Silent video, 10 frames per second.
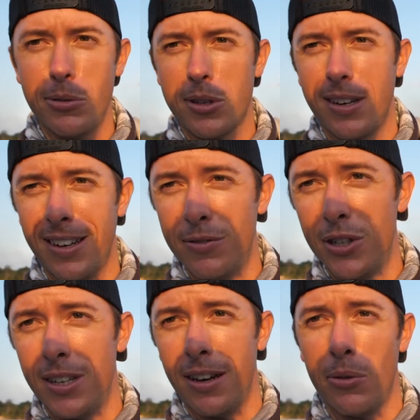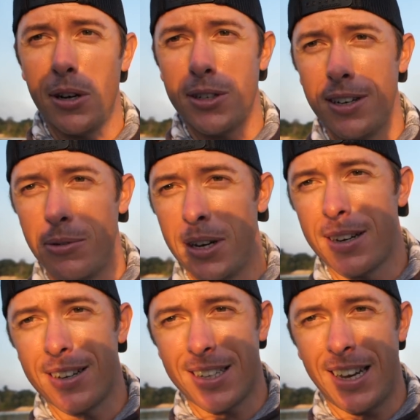I was gonna give G that watch anyway,
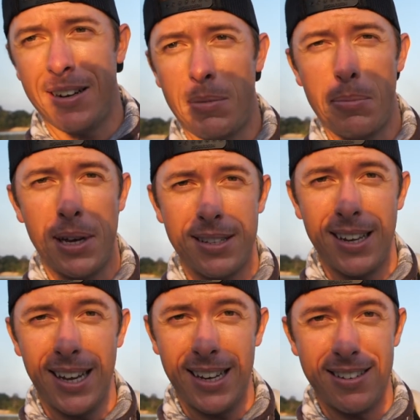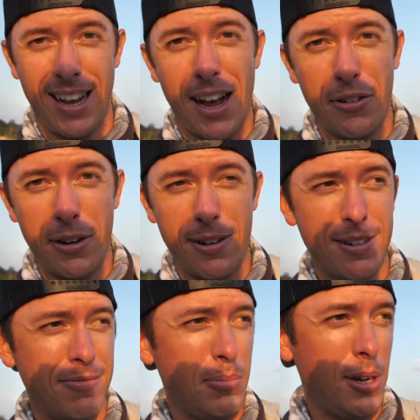cause I had my best day out here,
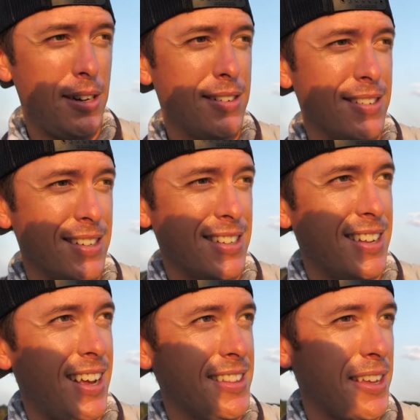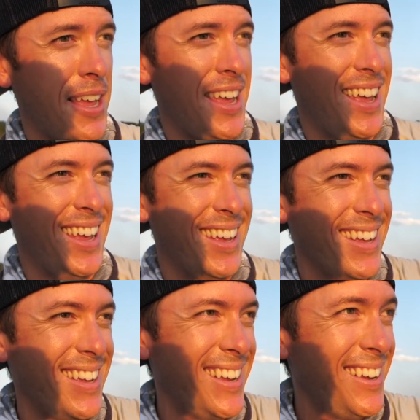but I
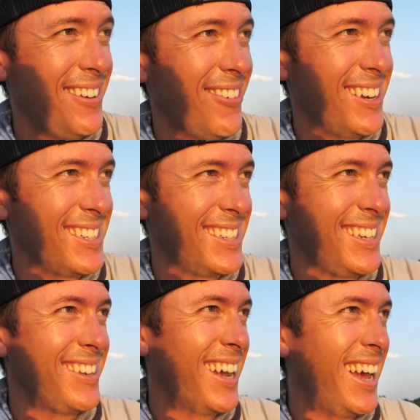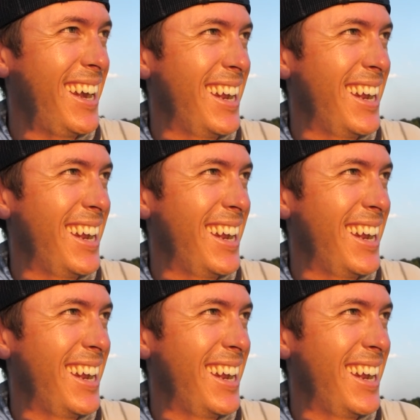thought you got